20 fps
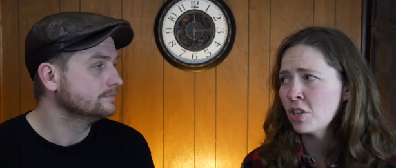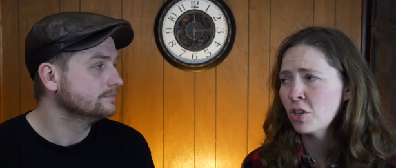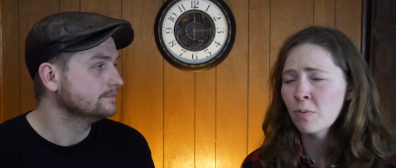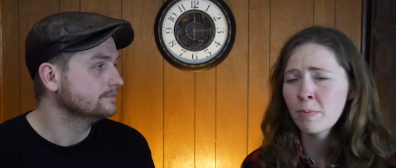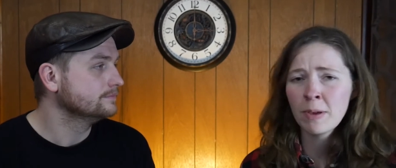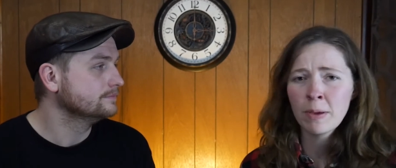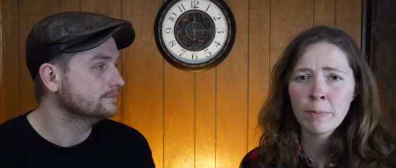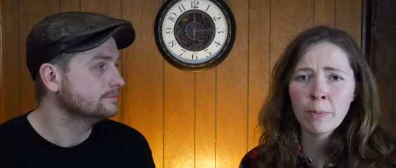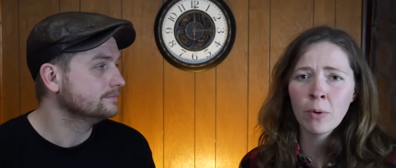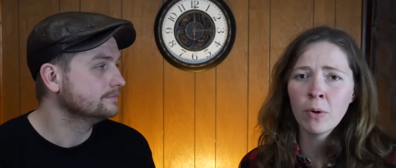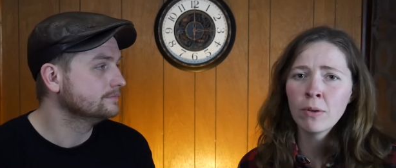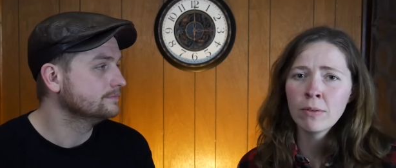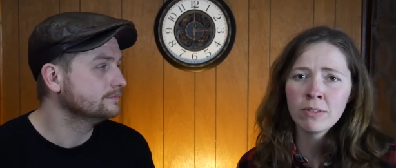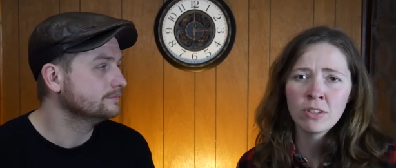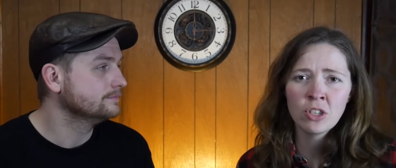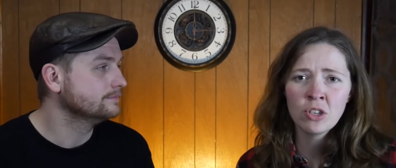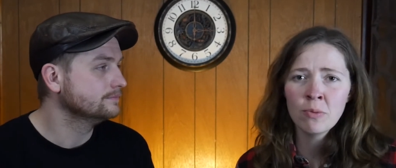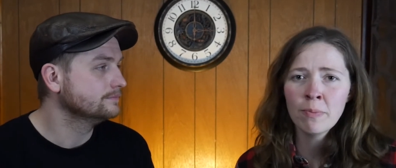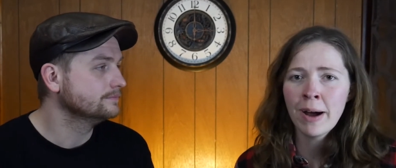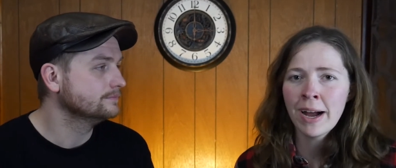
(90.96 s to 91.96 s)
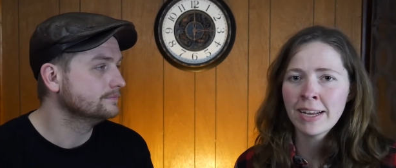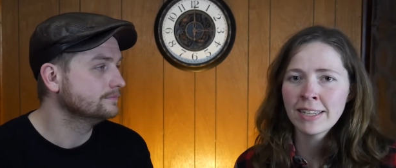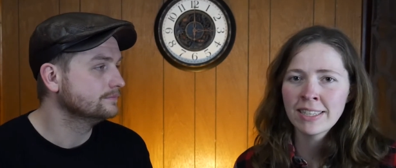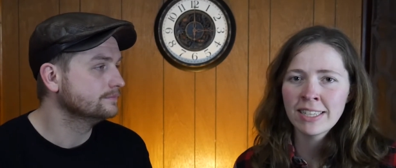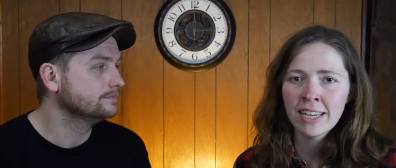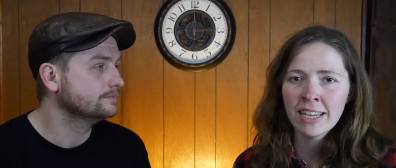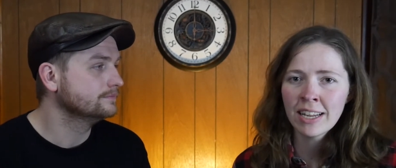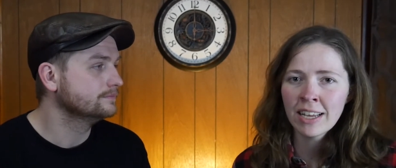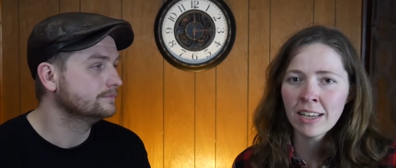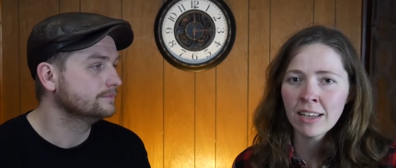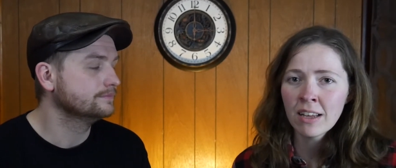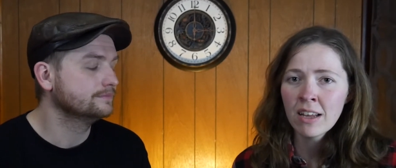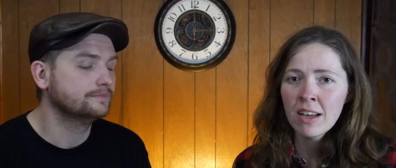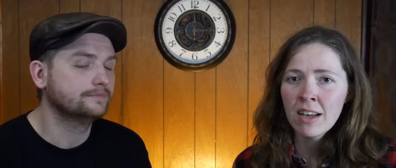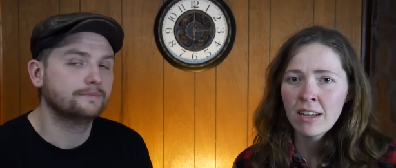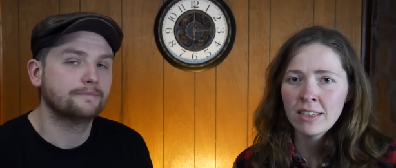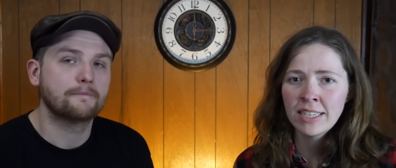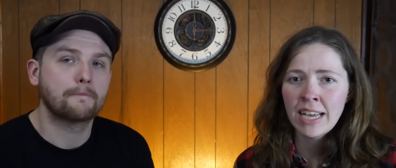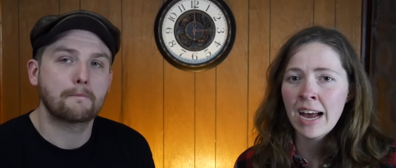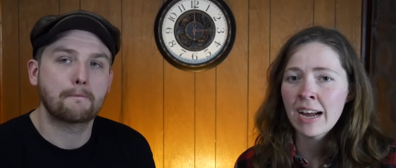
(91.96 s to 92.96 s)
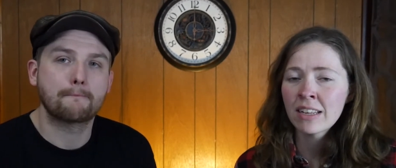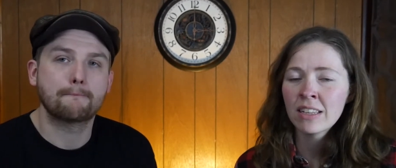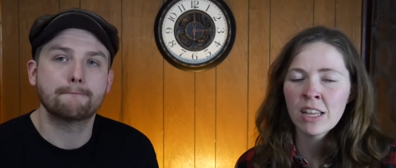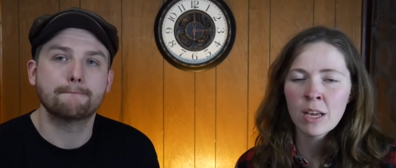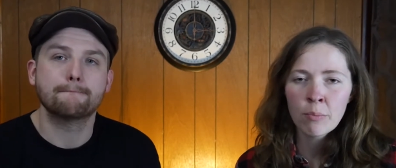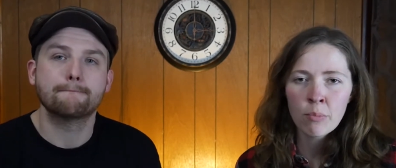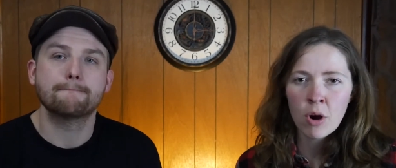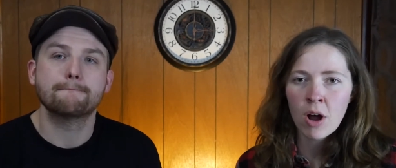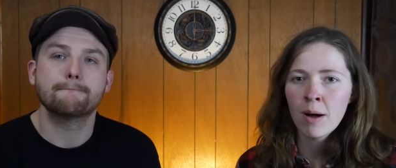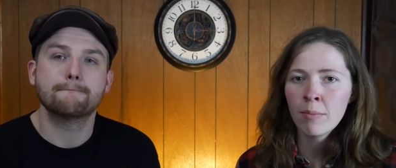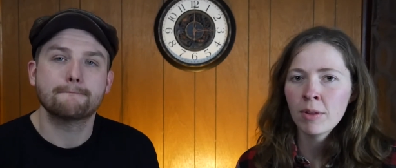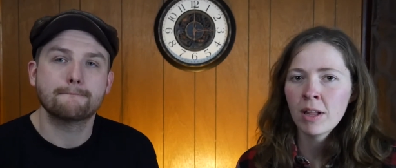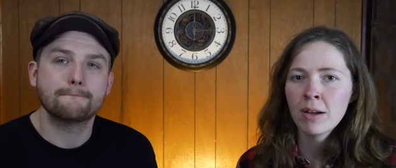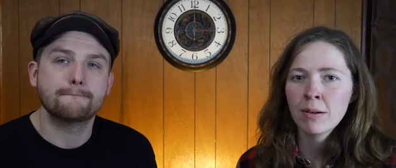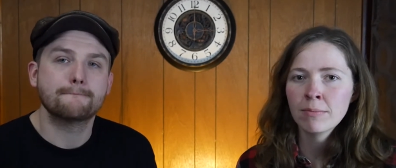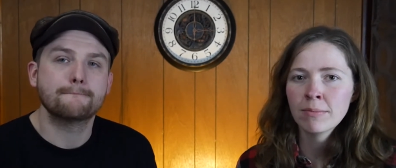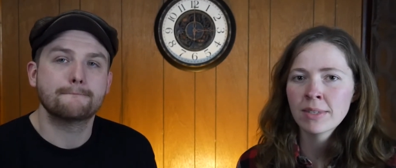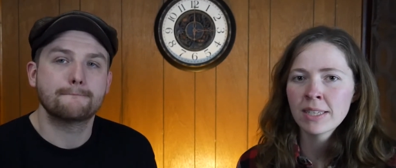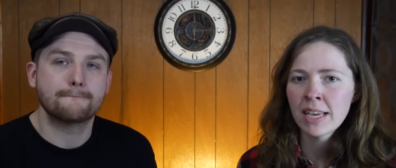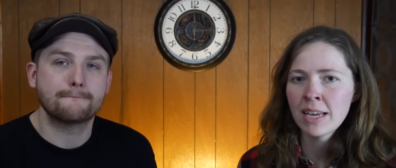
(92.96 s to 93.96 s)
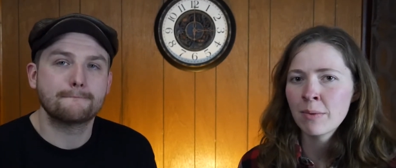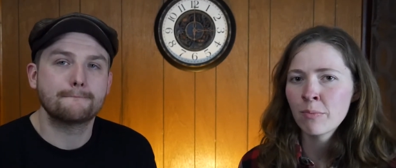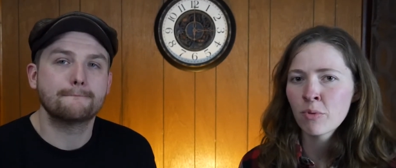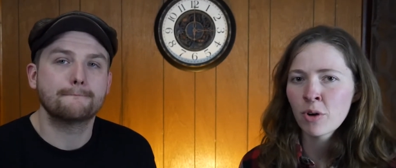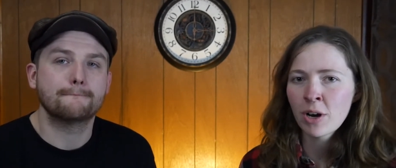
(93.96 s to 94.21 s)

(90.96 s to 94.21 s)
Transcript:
Speaker 1: two people, two minds tackling problems and